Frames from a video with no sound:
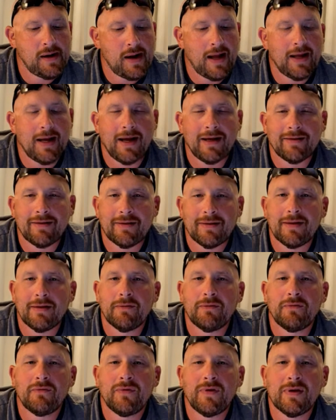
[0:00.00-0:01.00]
I think it
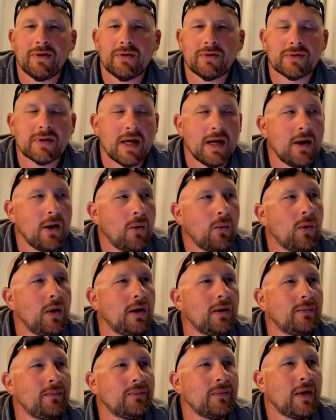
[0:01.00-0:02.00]
feels
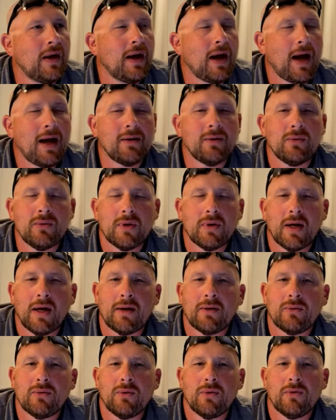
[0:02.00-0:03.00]
well. I
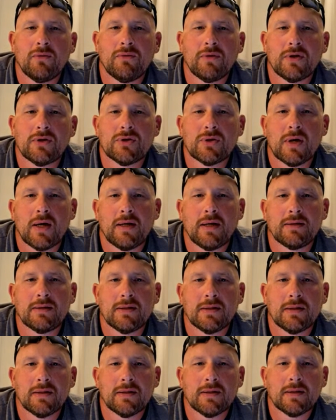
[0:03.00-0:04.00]
don't know if they're trying
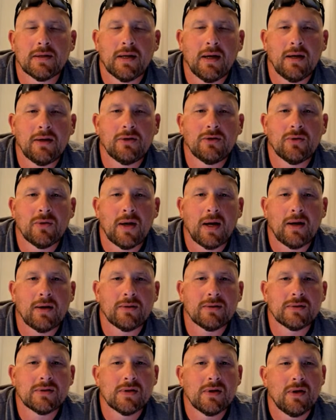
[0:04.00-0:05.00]
to cut
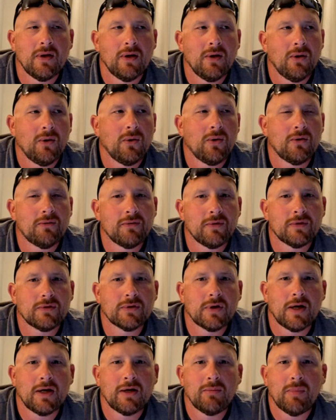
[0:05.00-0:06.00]
crowds or if they're
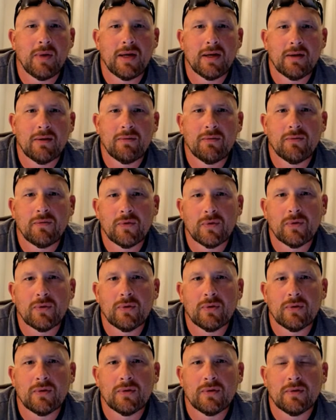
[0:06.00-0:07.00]
trying to make up
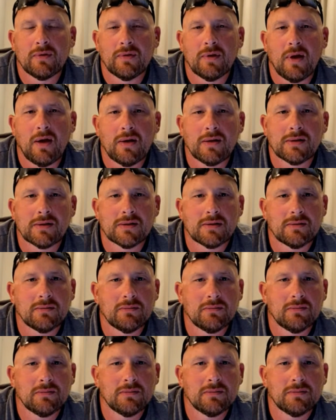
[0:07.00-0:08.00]
for lost
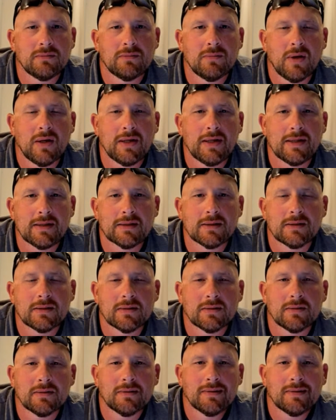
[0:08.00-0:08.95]
monies.